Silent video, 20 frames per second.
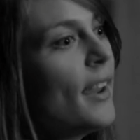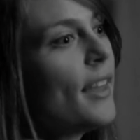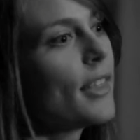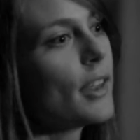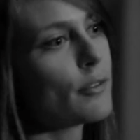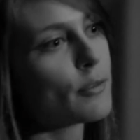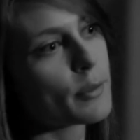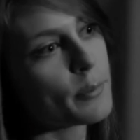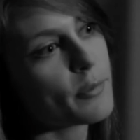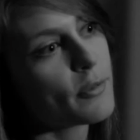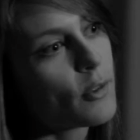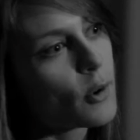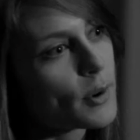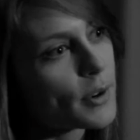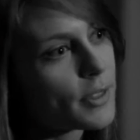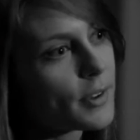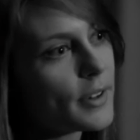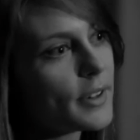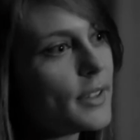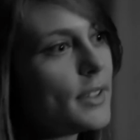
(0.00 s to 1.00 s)
Then from
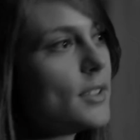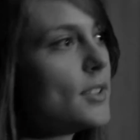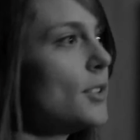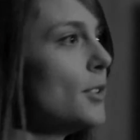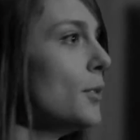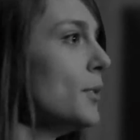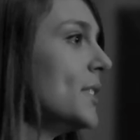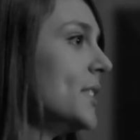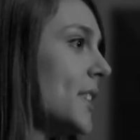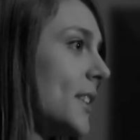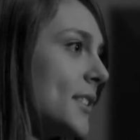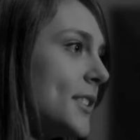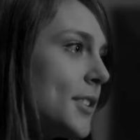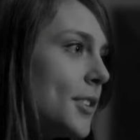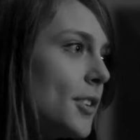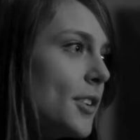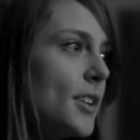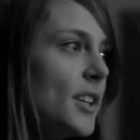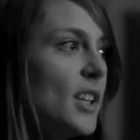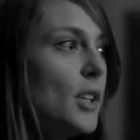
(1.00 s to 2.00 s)
4.30 to
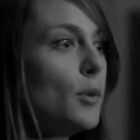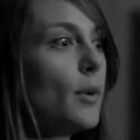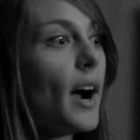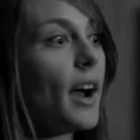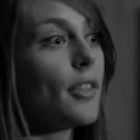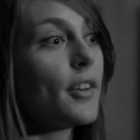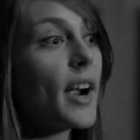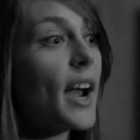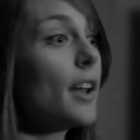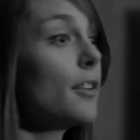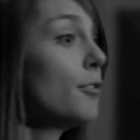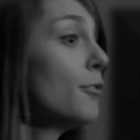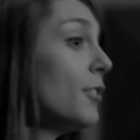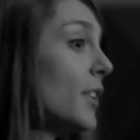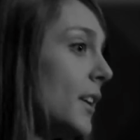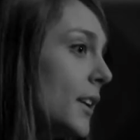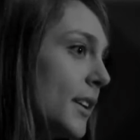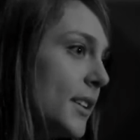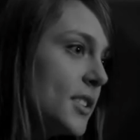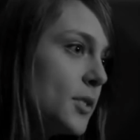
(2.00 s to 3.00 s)
6.30, you either had
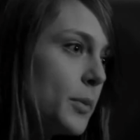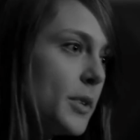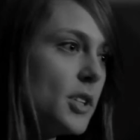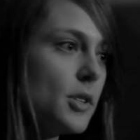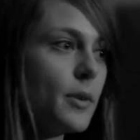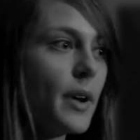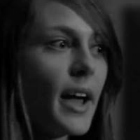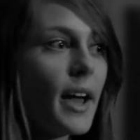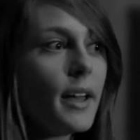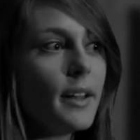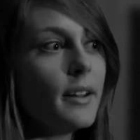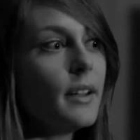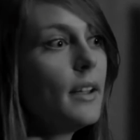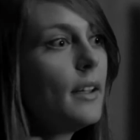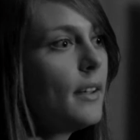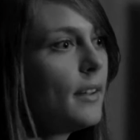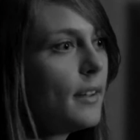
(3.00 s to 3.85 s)
fitness, which you had